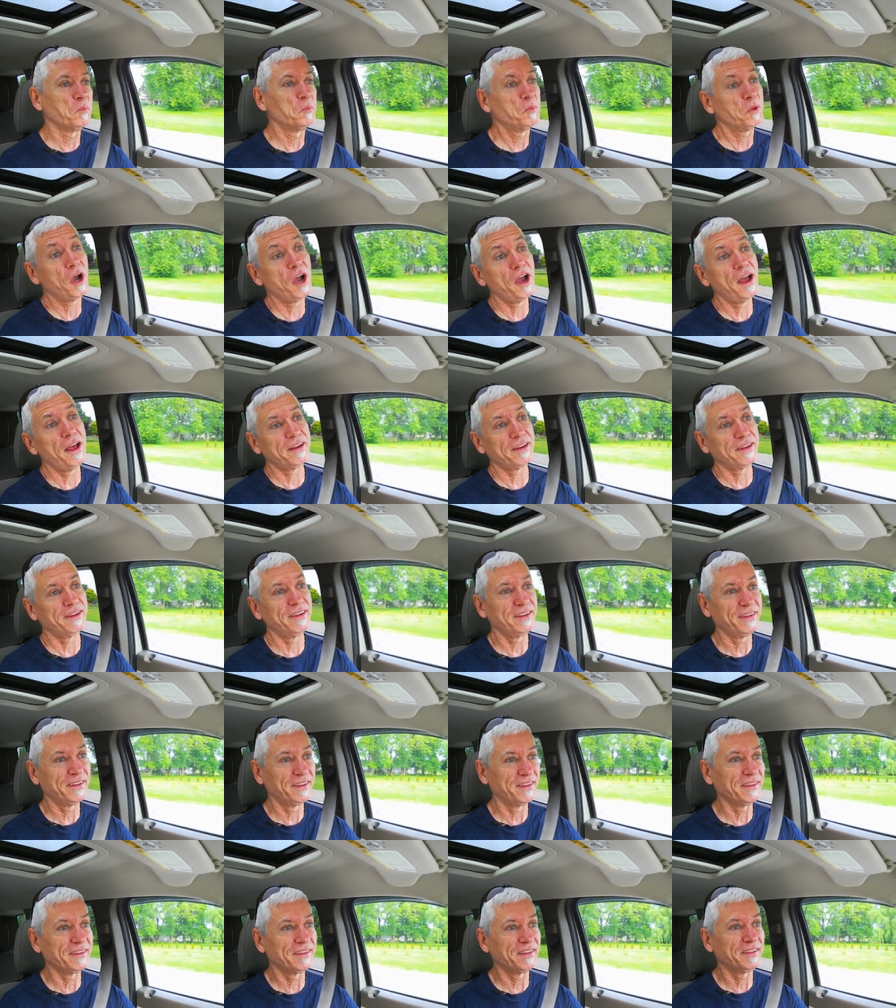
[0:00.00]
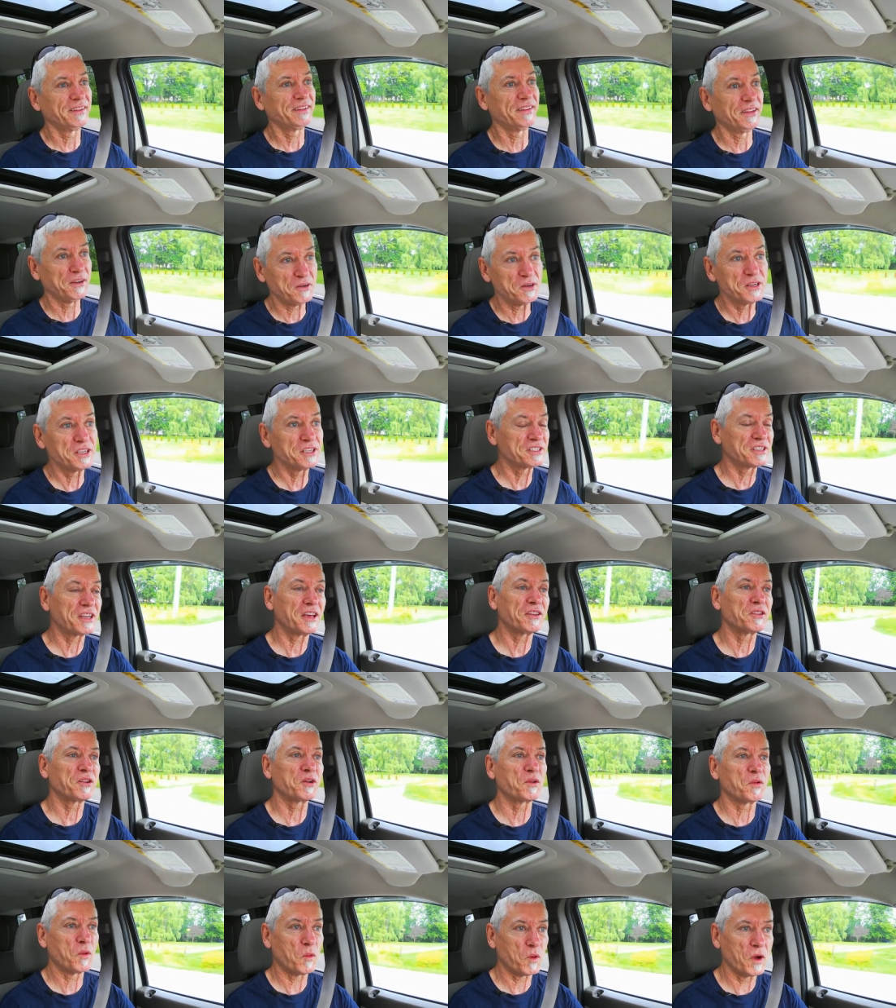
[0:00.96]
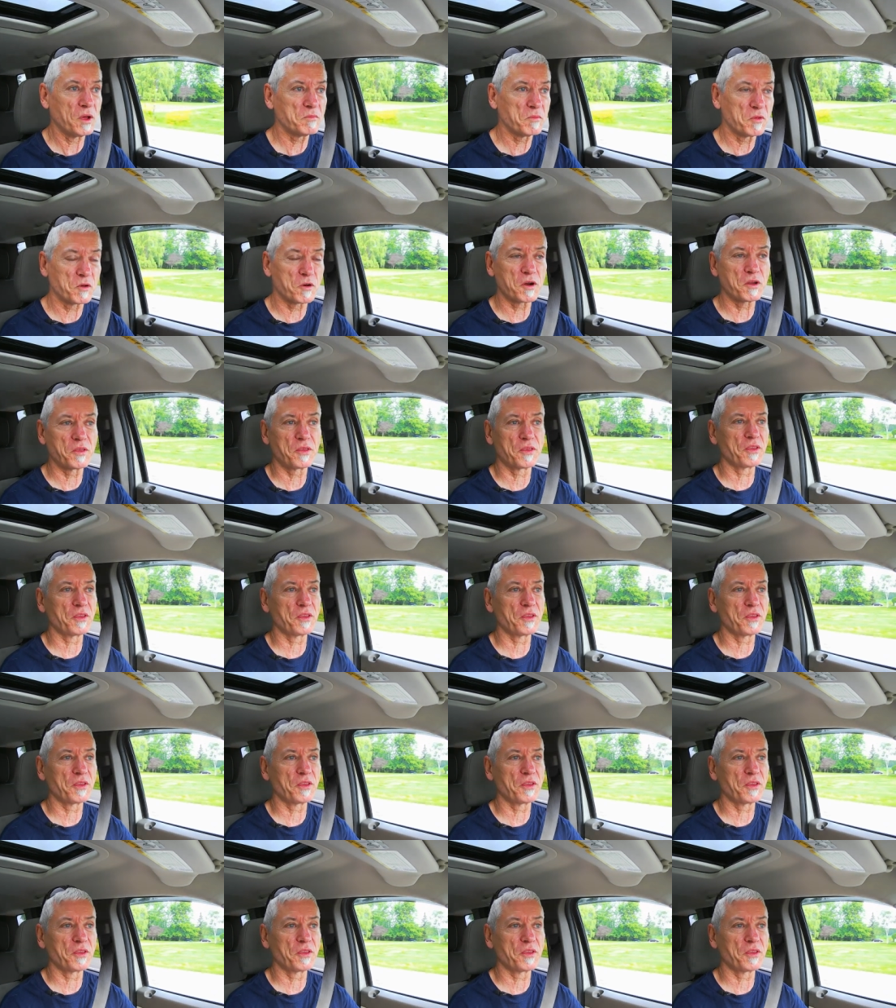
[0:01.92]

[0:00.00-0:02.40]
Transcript: But there is other one more